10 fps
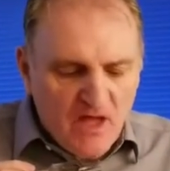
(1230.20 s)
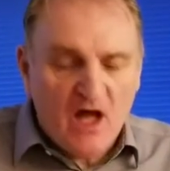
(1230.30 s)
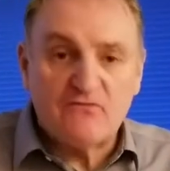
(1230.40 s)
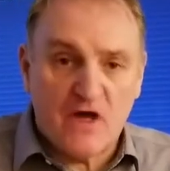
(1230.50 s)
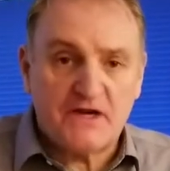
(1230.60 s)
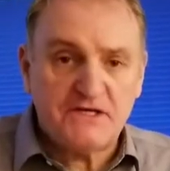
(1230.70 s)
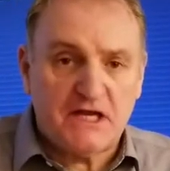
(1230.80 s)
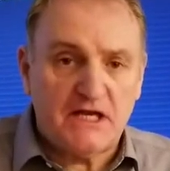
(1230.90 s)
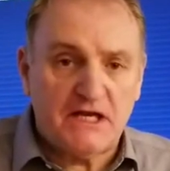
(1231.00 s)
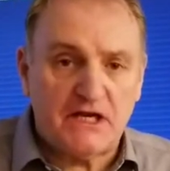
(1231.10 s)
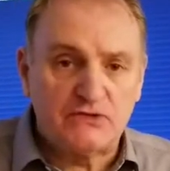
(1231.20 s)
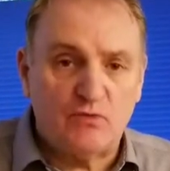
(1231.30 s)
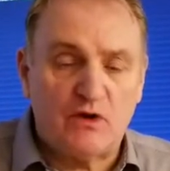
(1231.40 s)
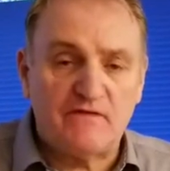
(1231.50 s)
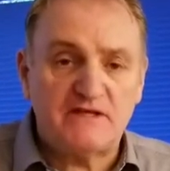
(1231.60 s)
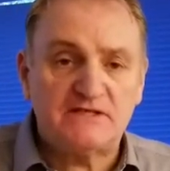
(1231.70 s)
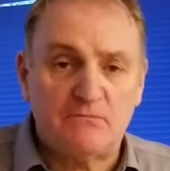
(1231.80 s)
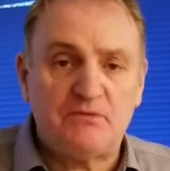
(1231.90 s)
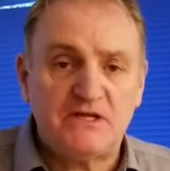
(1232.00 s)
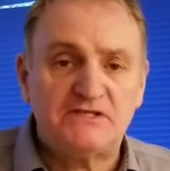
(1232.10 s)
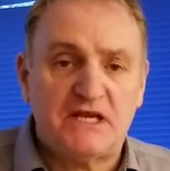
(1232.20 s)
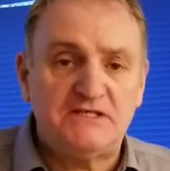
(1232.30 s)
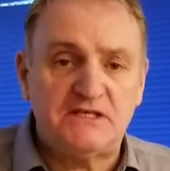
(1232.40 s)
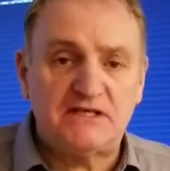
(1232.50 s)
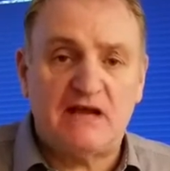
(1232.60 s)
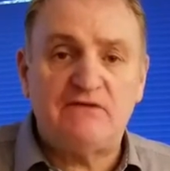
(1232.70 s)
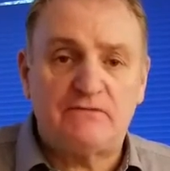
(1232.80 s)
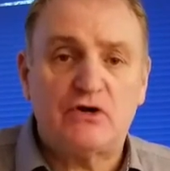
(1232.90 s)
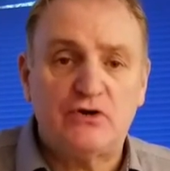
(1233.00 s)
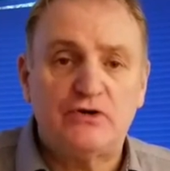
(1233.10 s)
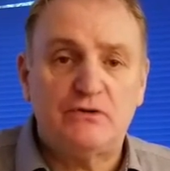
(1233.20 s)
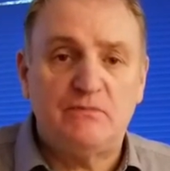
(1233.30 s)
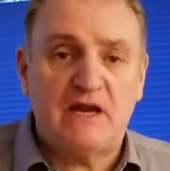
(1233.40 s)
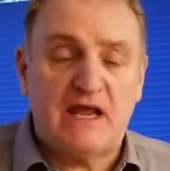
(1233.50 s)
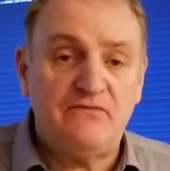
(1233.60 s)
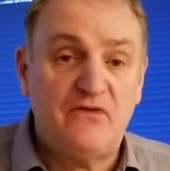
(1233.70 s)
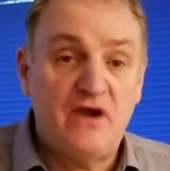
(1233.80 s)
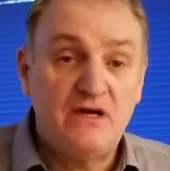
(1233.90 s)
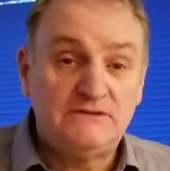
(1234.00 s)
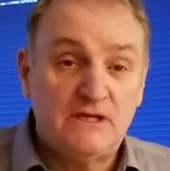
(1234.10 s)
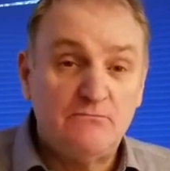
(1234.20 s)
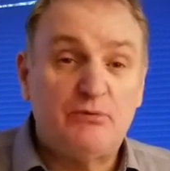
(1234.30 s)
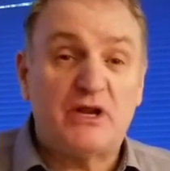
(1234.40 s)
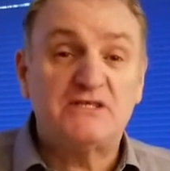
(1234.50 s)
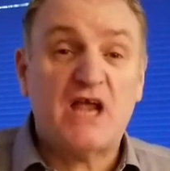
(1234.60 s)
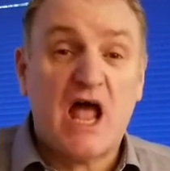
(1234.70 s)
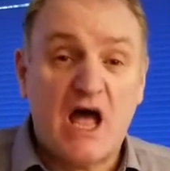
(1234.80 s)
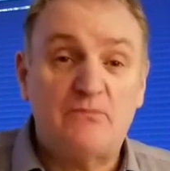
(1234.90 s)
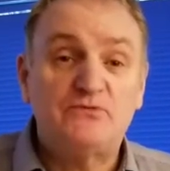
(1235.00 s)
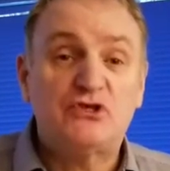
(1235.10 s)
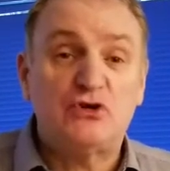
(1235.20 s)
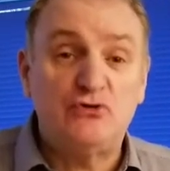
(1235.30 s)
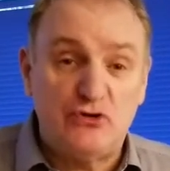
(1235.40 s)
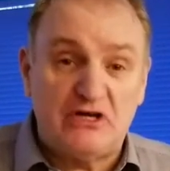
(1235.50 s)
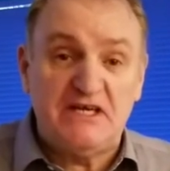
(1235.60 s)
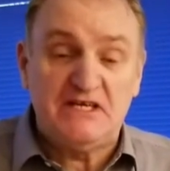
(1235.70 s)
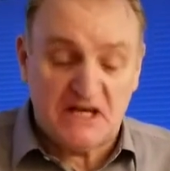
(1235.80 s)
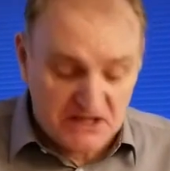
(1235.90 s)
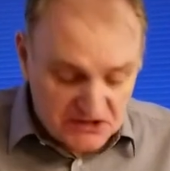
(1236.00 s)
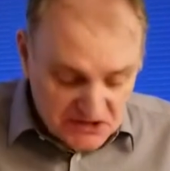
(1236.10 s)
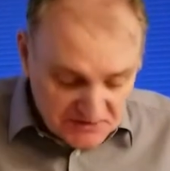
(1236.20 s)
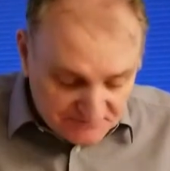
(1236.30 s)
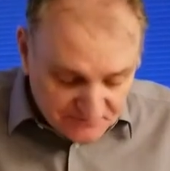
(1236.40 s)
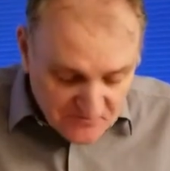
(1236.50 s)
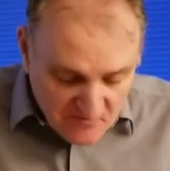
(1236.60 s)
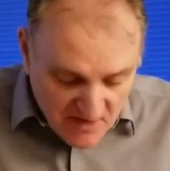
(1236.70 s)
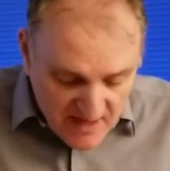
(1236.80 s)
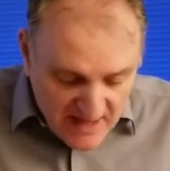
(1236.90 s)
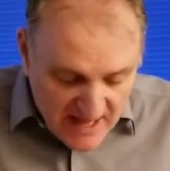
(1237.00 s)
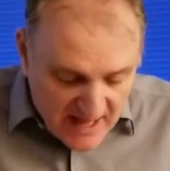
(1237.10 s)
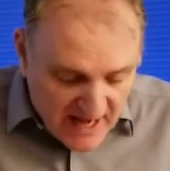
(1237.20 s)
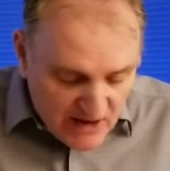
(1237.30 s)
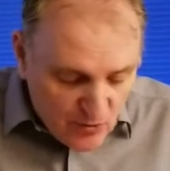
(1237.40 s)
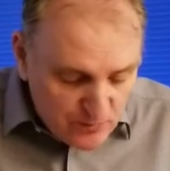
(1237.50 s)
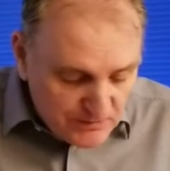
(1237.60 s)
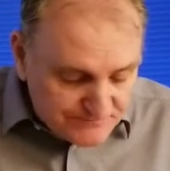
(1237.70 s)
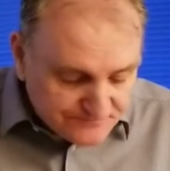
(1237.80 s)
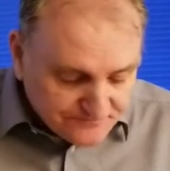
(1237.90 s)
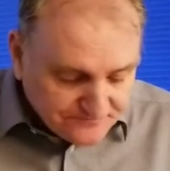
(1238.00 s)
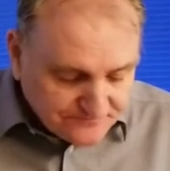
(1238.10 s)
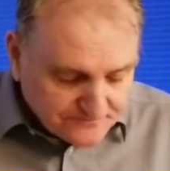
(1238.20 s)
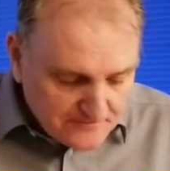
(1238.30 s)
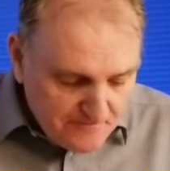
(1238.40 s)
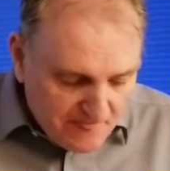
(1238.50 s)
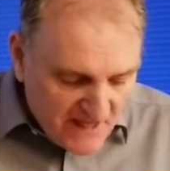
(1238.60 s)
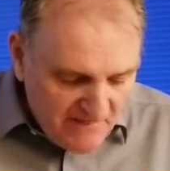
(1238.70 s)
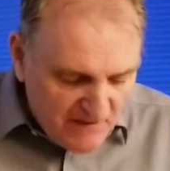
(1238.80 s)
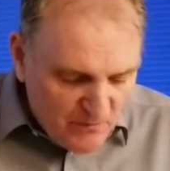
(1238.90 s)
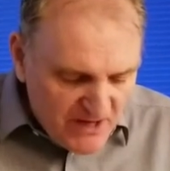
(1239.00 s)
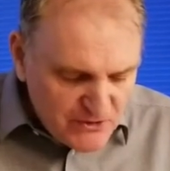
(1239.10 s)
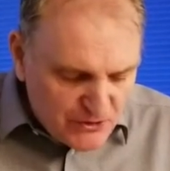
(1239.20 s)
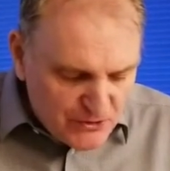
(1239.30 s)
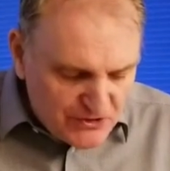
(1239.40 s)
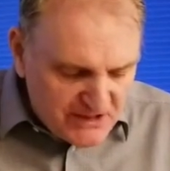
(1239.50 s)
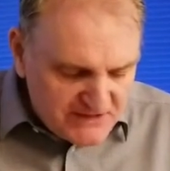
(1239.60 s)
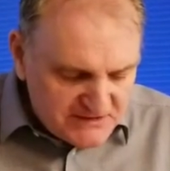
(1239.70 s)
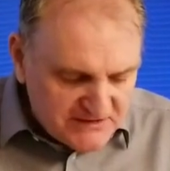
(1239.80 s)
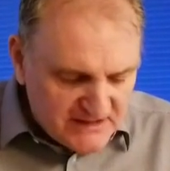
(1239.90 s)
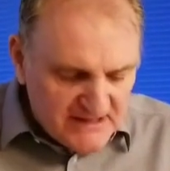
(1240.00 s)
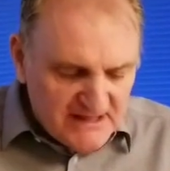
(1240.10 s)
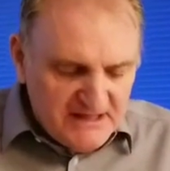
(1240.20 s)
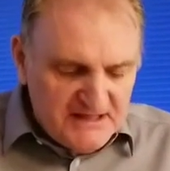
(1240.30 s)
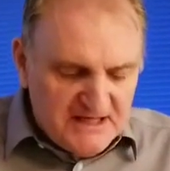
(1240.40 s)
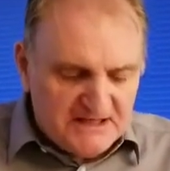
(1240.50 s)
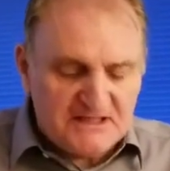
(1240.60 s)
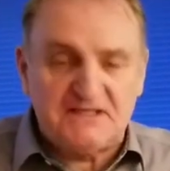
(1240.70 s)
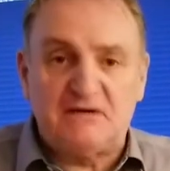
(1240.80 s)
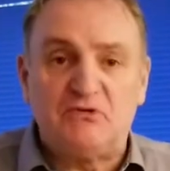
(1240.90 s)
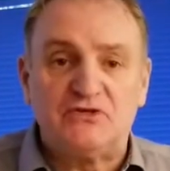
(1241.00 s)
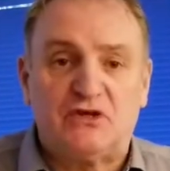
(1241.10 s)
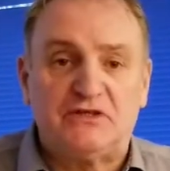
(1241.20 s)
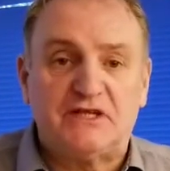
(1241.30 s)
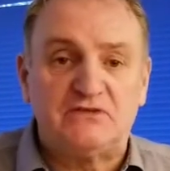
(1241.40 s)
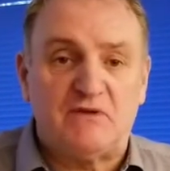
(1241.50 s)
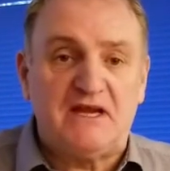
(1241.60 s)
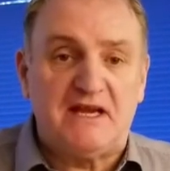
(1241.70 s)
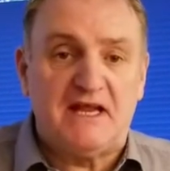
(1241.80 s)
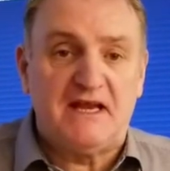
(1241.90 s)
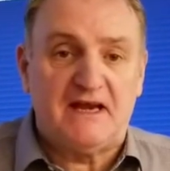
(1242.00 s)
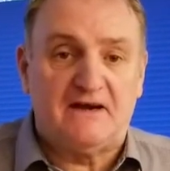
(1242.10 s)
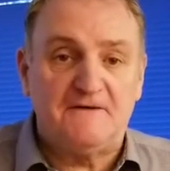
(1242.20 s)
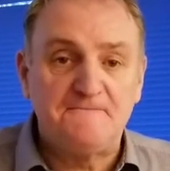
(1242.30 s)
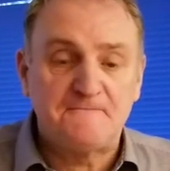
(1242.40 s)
I've got to tell you, it was one of the simplest dishes I've ever cooked in my life. but it's absolutely delicious. And I hope that when you cook this, you get the same result as we did here.